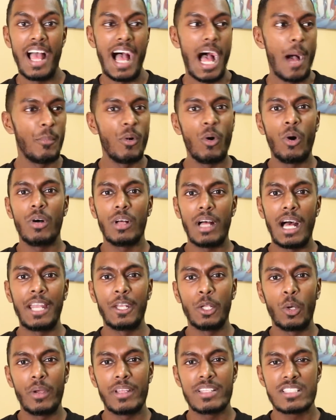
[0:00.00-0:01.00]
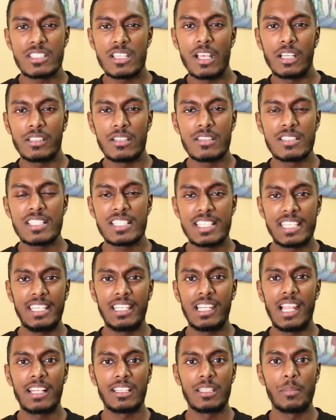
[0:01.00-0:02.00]
I know in certain
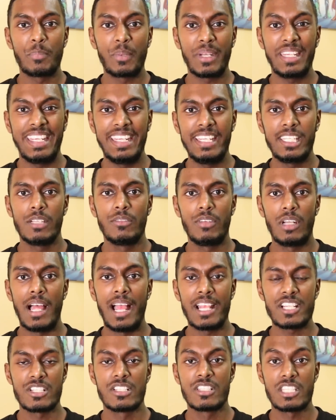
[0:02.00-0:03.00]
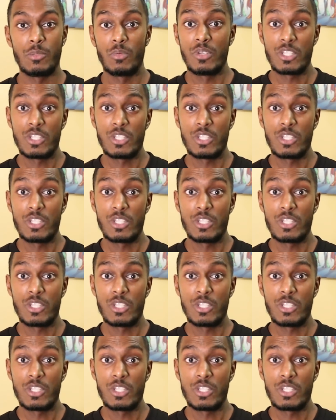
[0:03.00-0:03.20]
scene, like the pre-interval action scene,